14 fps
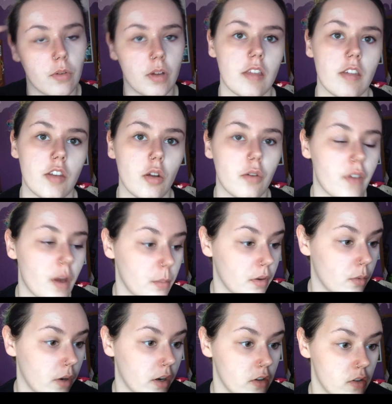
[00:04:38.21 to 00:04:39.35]
It's in November
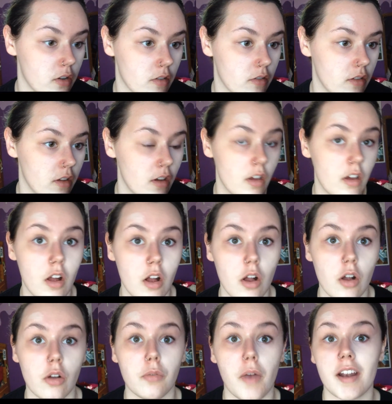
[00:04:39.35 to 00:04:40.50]
where you just
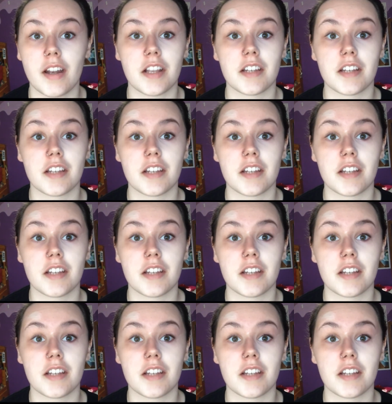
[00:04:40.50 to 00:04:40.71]
write an